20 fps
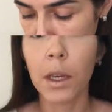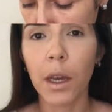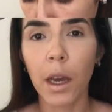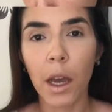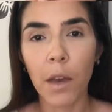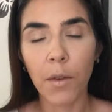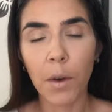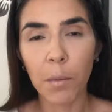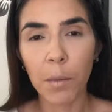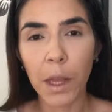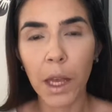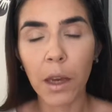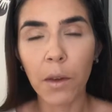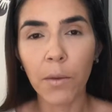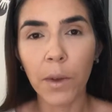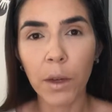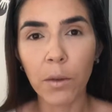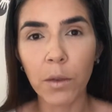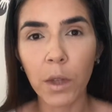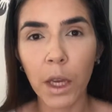I've
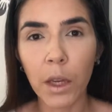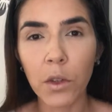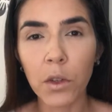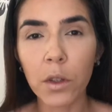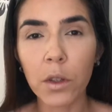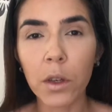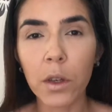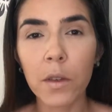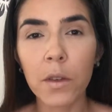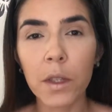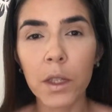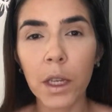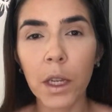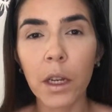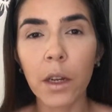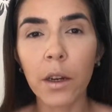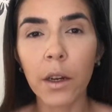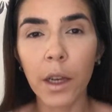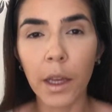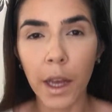applied foundation,
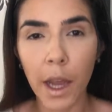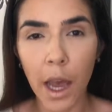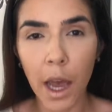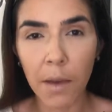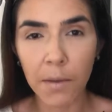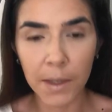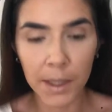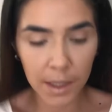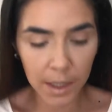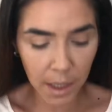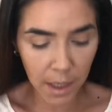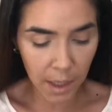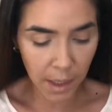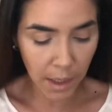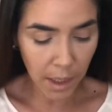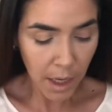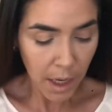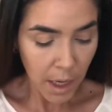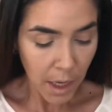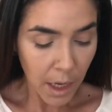concealer, and I have set
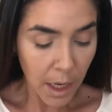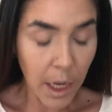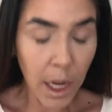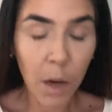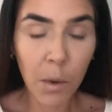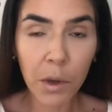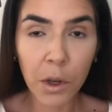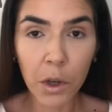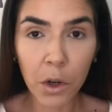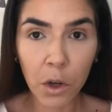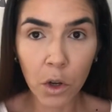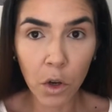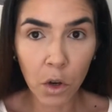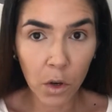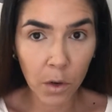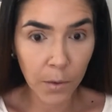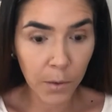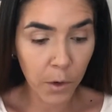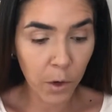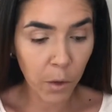it. And now I'm gonna
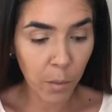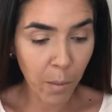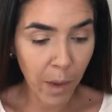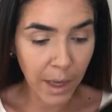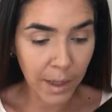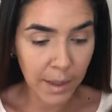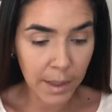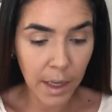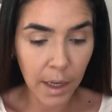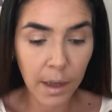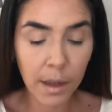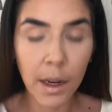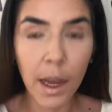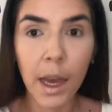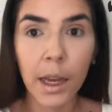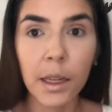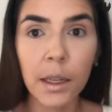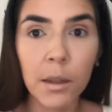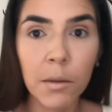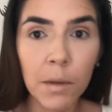go for my second
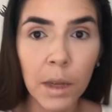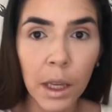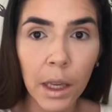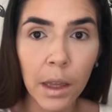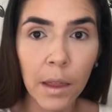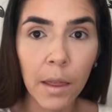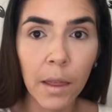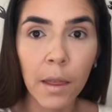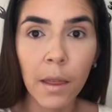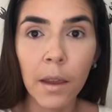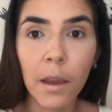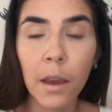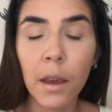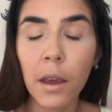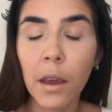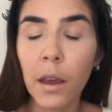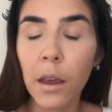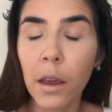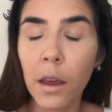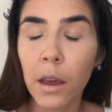item
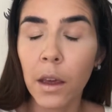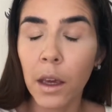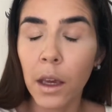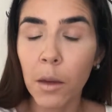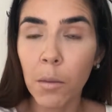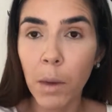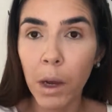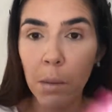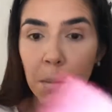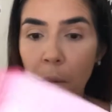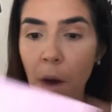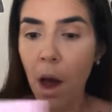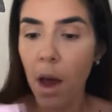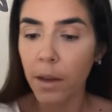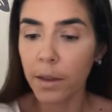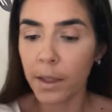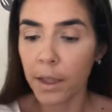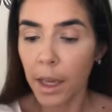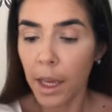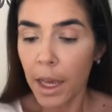in my
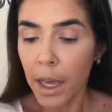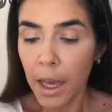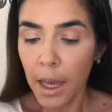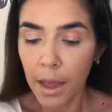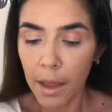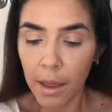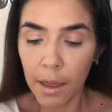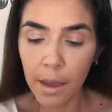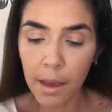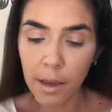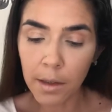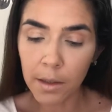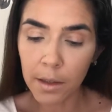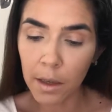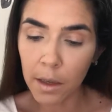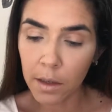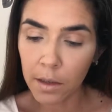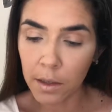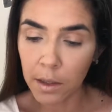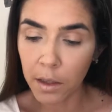box. This
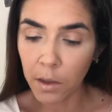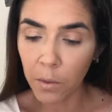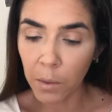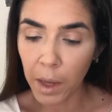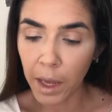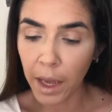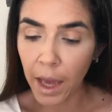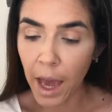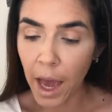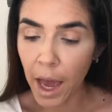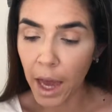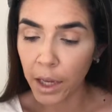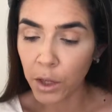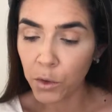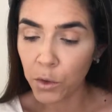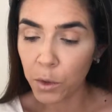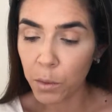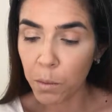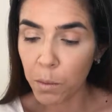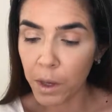is the Becca
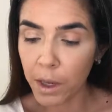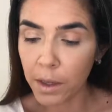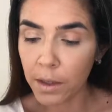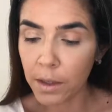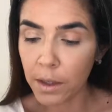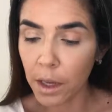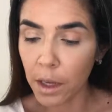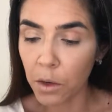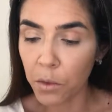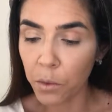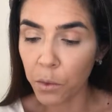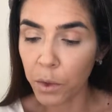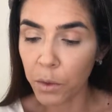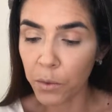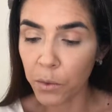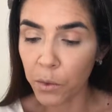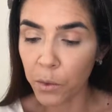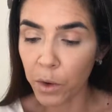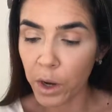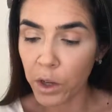Hydra-Mist and
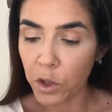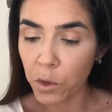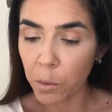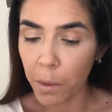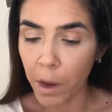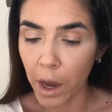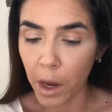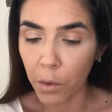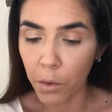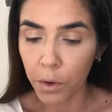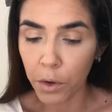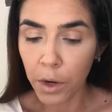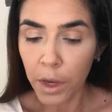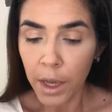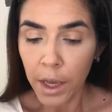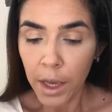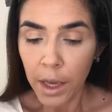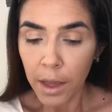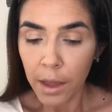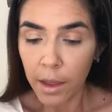Refresh powder.
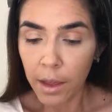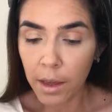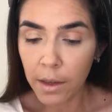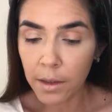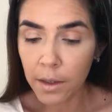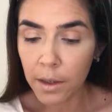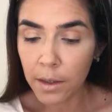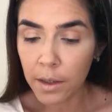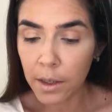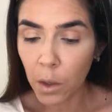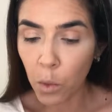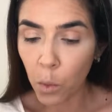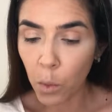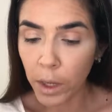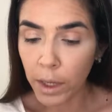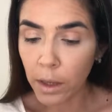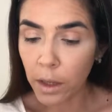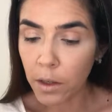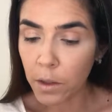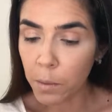This is a
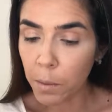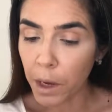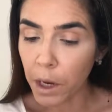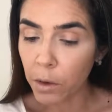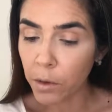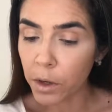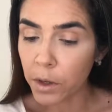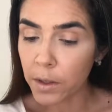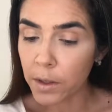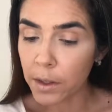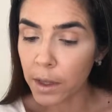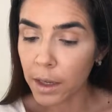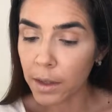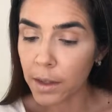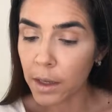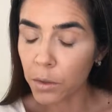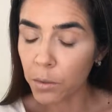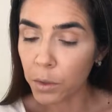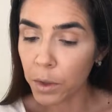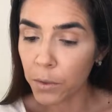weightless powder,
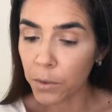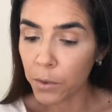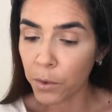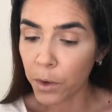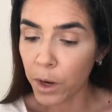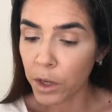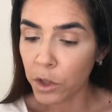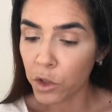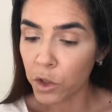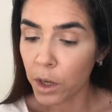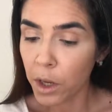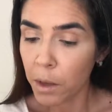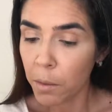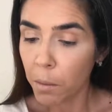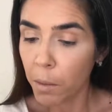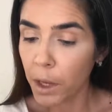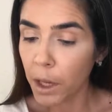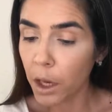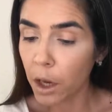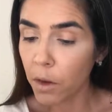sets and refresh
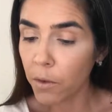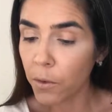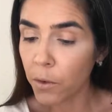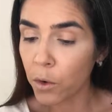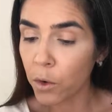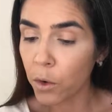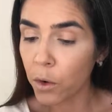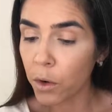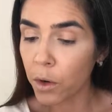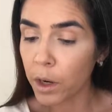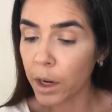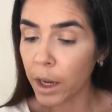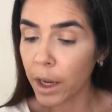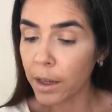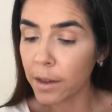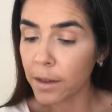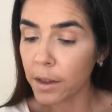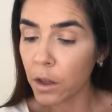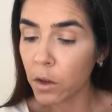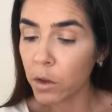makeup for
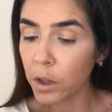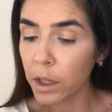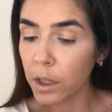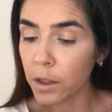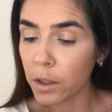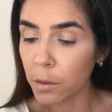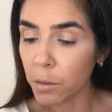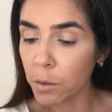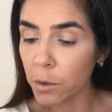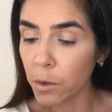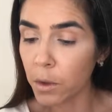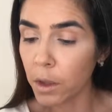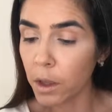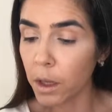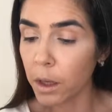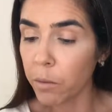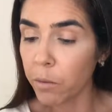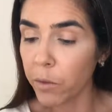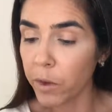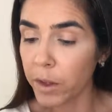a silky smooth
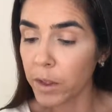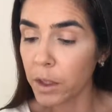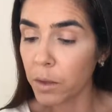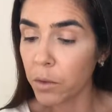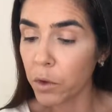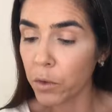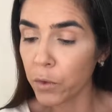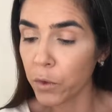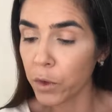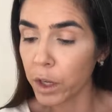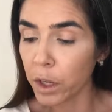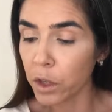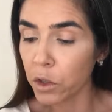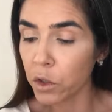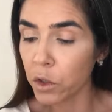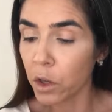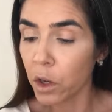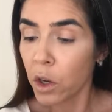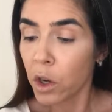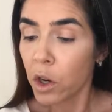invisible
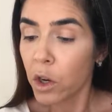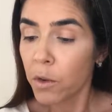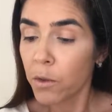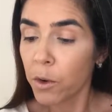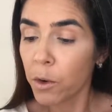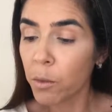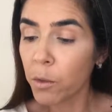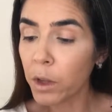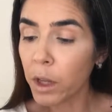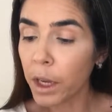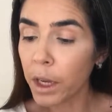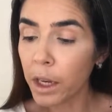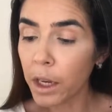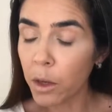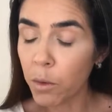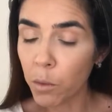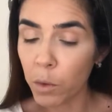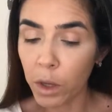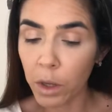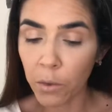finish,
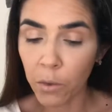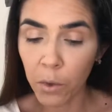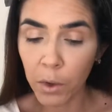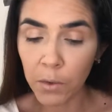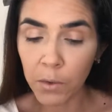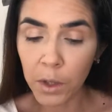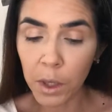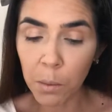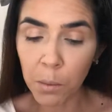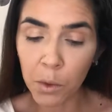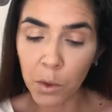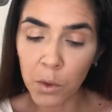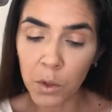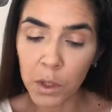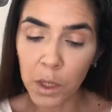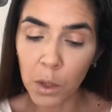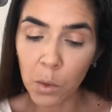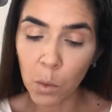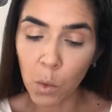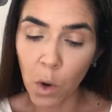formulated with
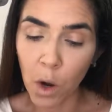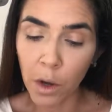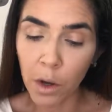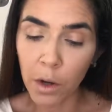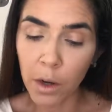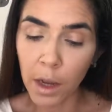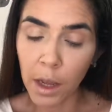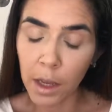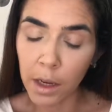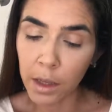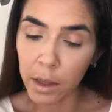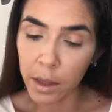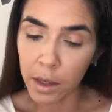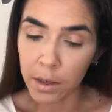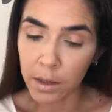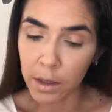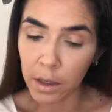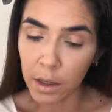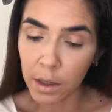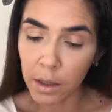50% water and
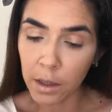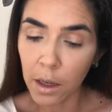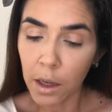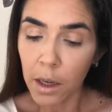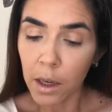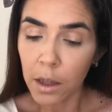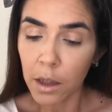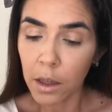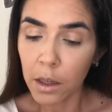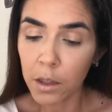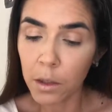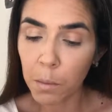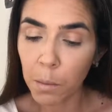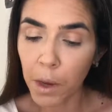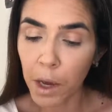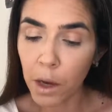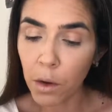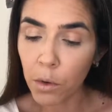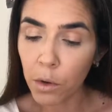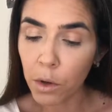glycerin. This
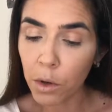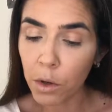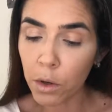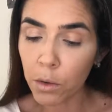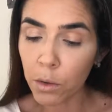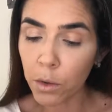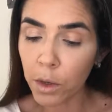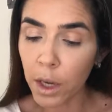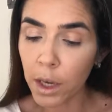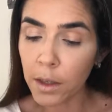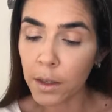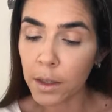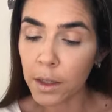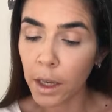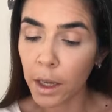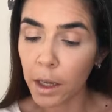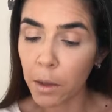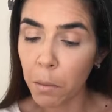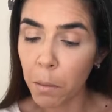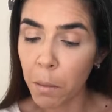powder
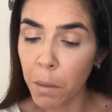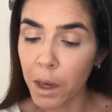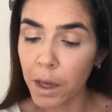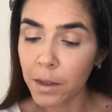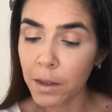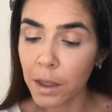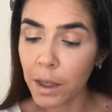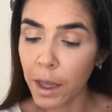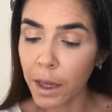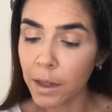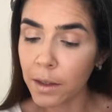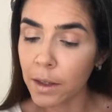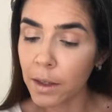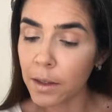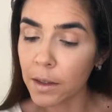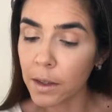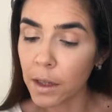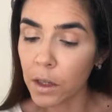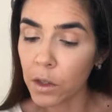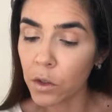creates a mist-like
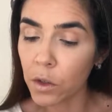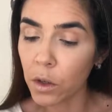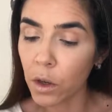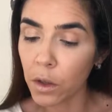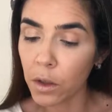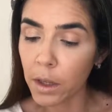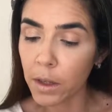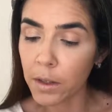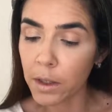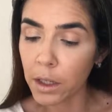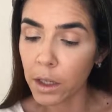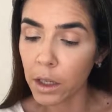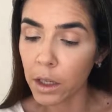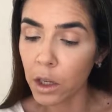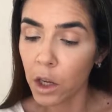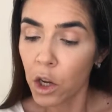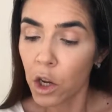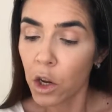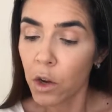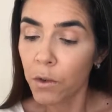sensation on the
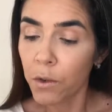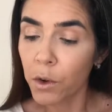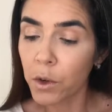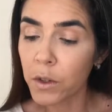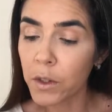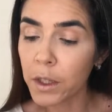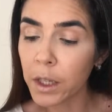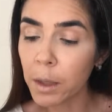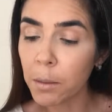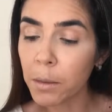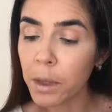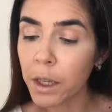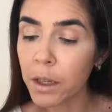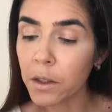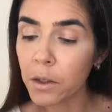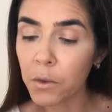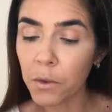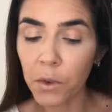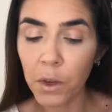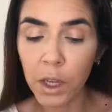skin for
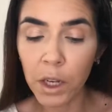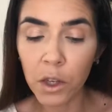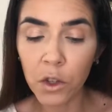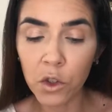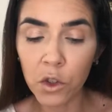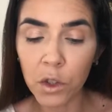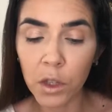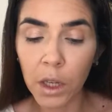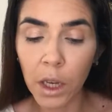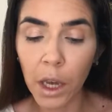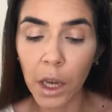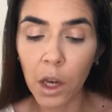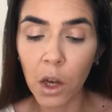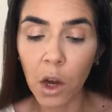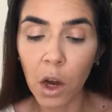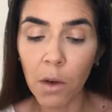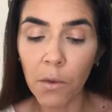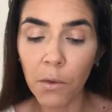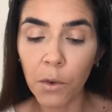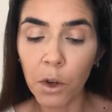seamless, finished, and
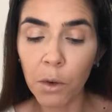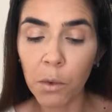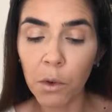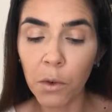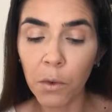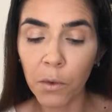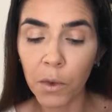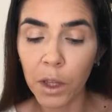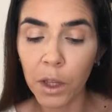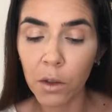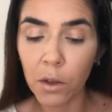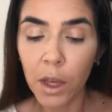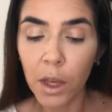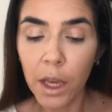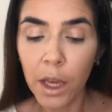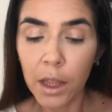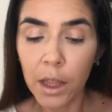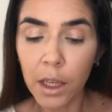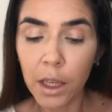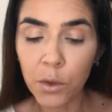comfortable feel.
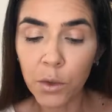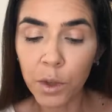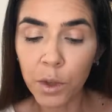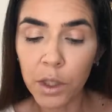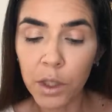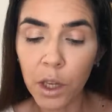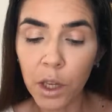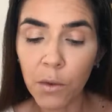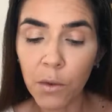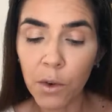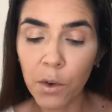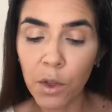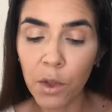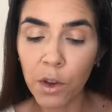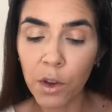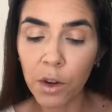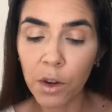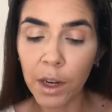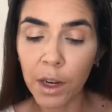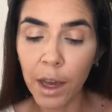This retails for
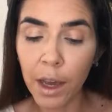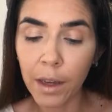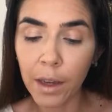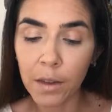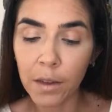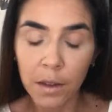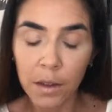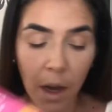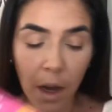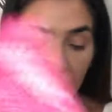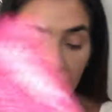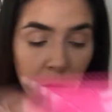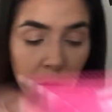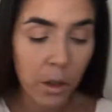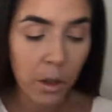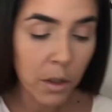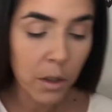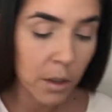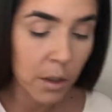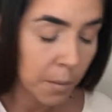
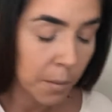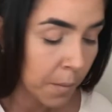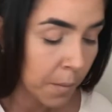$39.